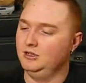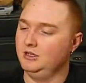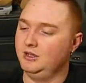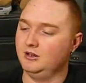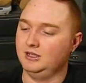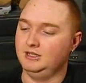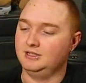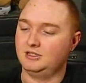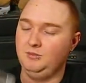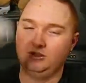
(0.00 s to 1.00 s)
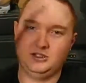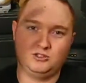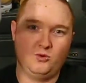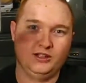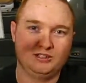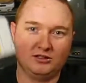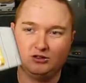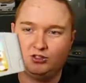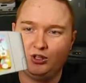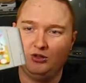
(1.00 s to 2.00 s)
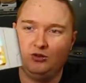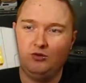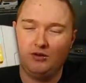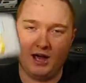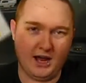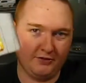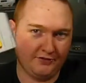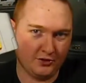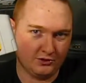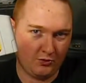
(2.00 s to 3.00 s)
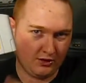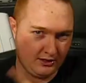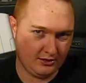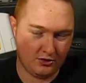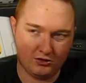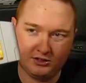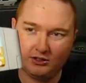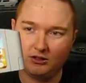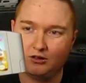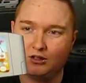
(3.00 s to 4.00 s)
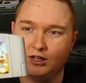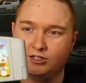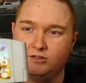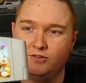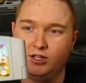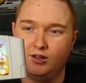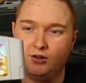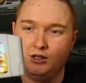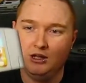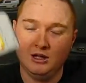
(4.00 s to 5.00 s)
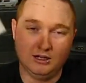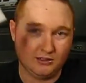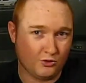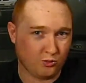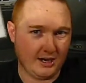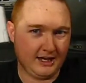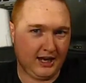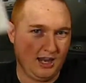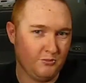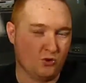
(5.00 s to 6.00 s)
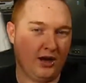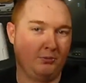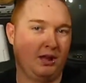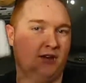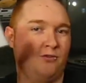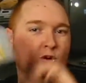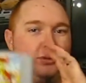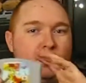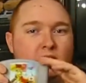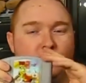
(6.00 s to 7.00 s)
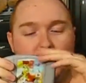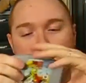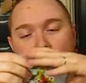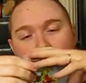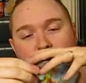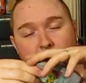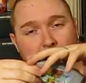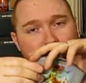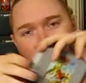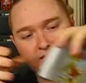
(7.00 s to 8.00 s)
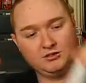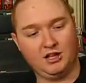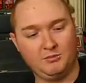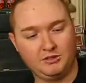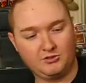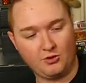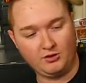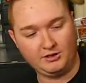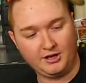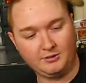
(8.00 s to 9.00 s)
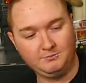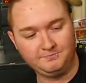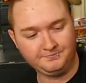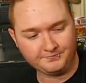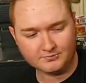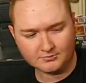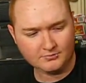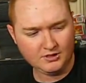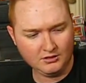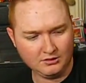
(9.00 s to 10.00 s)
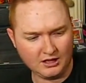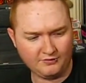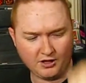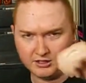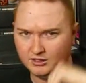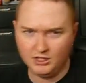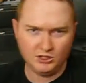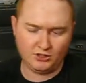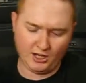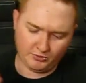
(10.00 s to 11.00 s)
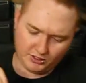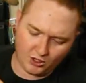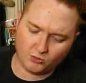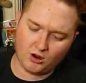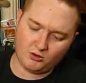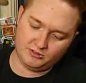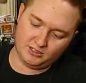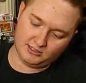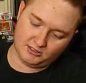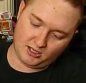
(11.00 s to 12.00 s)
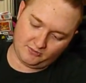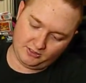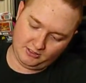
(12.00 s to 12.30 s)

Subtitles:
Here is Chameleon Twist 2. I have the first one in an earlier collection video. Great game, great platforming. Some puzzle elements thrown in there. A lot of fun. Can't really go wrong with Sunsoft.